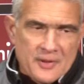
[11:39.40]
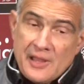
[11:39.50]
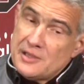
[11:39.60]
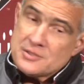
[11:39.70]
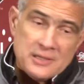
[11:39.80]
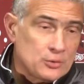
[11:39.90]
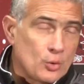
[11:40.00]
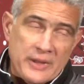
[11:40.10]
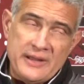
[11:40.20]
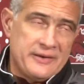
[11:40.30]
Keyshawn
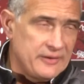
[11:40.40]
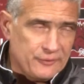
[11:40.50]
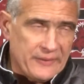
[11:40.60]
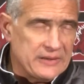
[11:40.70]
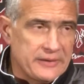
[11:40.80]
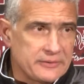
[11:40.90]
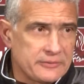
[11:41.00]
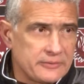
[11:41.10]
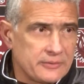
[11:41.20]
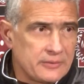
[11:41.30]
don't get in his feelings.
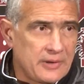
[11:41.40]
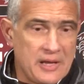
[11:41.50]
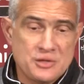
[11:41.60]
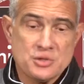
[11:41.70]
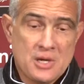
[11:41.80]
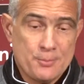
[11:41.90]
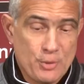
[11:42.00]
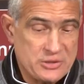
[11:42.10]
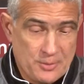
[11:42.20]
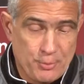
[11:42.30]
Keyshawn
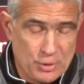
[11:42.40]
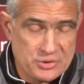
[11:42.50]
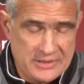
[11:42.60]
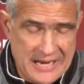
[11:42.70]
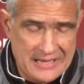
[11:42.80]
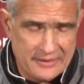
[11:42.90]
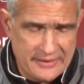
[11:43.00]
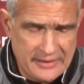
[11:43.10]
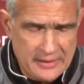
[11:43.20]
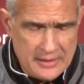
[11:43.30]
brings a
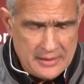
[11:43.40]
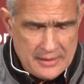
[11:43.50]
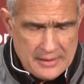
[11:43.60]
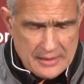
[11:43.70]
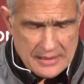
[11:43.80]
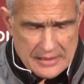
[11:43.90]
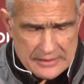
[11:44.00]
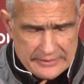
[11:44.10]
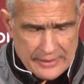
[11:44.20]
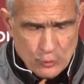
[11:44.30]
personality
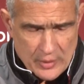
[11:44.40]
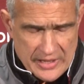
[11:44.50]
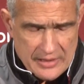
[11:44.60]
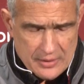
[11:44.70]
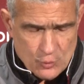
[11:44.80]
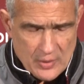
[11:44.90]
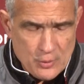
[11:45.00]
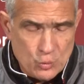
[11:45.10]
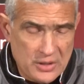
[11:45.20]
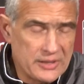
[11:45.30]
that we
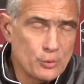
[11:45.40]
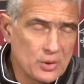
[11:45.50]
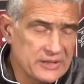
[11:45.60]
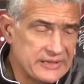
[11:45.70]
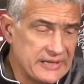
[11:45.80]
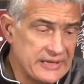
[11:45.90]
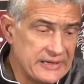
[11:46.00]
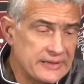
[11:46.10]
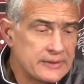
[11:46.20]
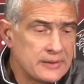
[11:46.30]
really really need.